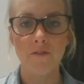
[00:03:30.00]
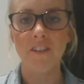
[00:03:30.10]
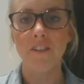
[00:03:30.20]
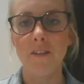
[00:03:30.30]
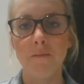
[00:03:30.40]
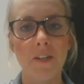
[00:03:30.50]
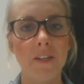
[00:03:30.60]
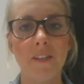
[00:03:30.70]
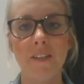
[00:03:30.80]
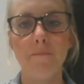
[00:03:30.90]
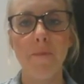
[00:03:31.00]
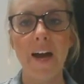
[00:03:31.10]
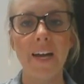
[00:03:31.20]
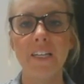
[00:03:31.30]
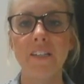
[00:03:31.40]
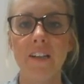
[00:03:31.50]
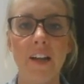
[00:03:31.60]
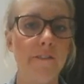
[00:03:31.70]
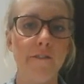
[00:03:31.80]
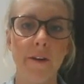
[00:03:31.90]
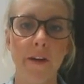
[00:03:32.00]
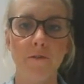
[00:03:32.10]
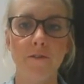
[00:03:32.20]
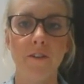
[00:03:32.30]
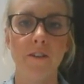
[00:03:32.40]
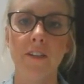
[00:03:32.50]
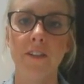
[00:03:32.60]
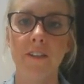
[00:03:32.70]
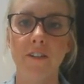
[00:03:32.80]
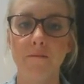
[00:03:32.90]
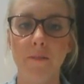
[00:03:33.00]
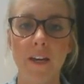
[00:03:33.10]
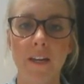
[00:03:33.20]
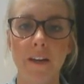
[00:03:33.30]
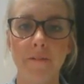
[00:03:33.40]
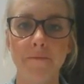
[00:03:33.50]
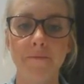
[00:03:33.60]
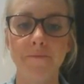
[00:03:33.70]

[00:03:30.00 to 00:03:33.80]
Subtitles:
or did you simply sit back and just let everyone else do the decision making?